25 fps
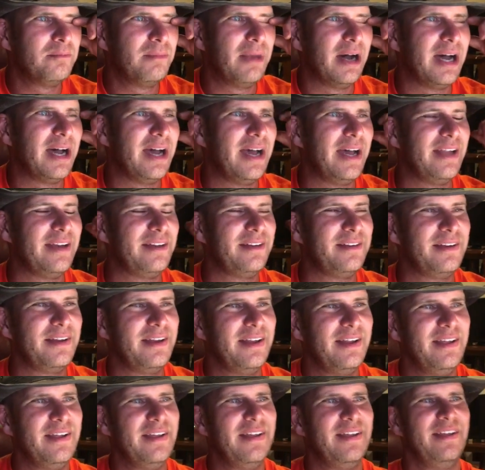But
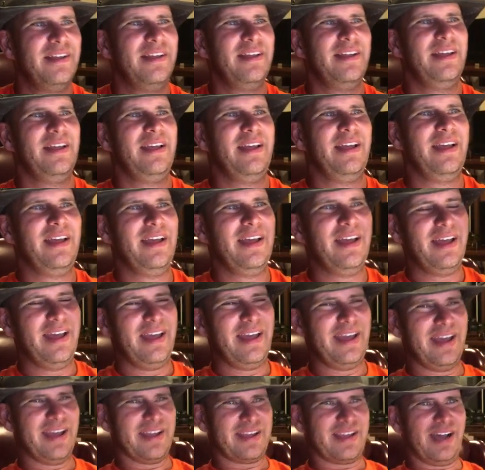
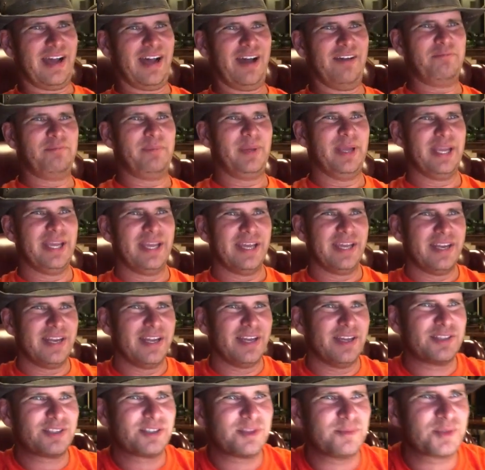heck, I've been
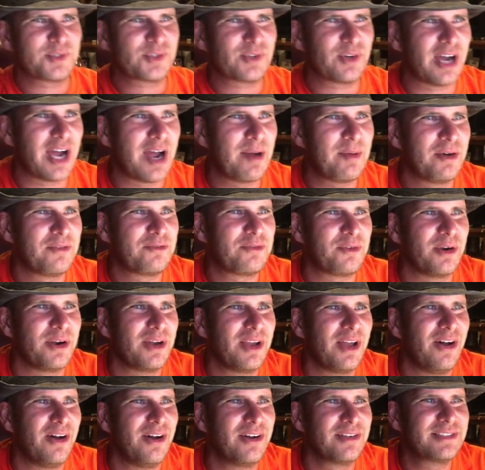a subscriber for
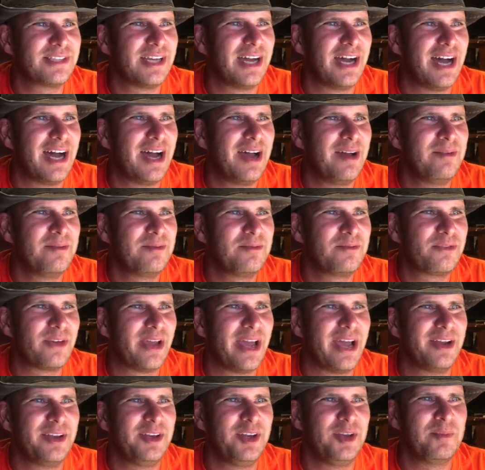a long time.
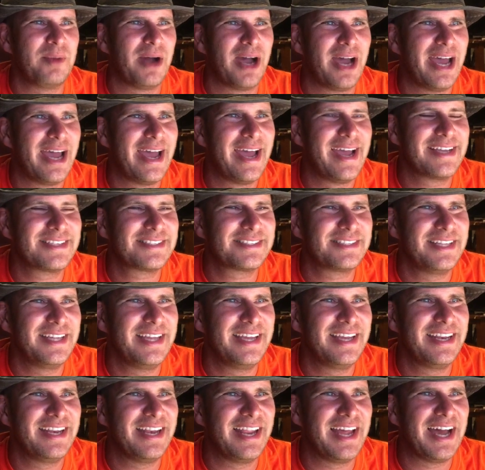Found you by
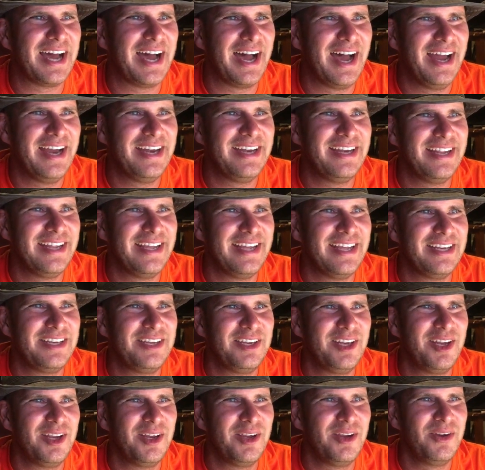accident. I did
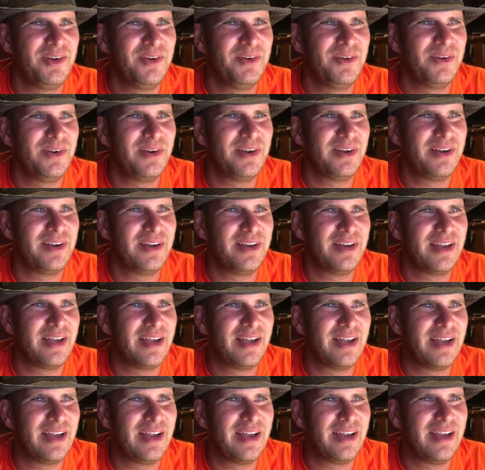you,
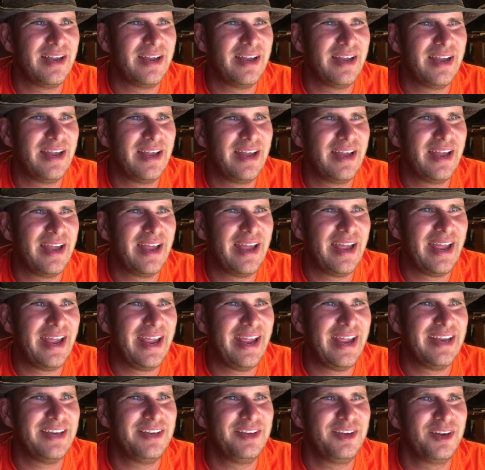
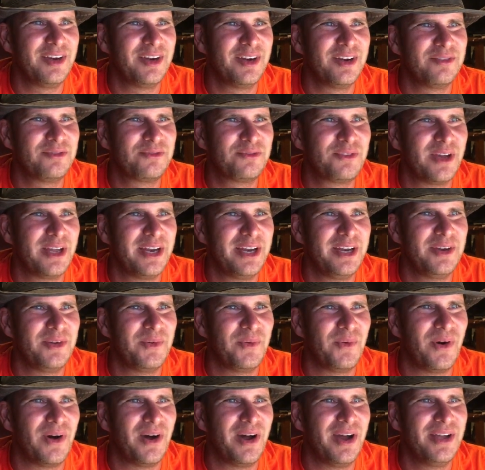and you're funny
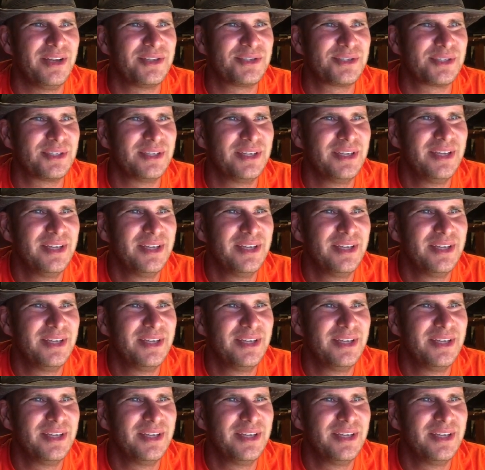to watch.